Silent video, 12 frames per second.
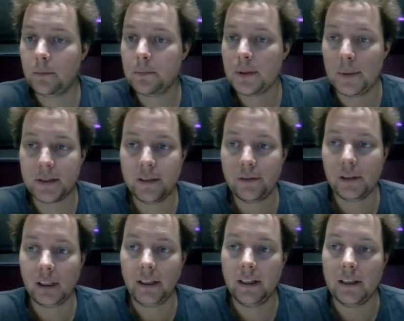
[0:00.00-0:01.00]

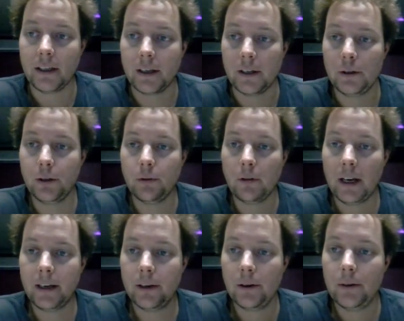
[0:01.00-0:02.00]
Specifically, GNU
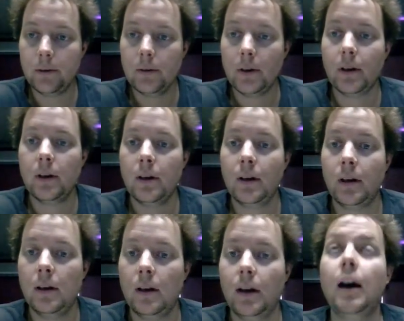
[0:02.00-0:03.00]
Radio,
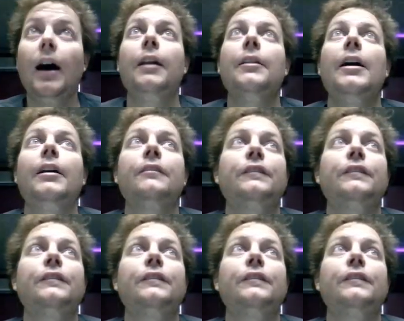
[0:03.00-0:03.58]
and then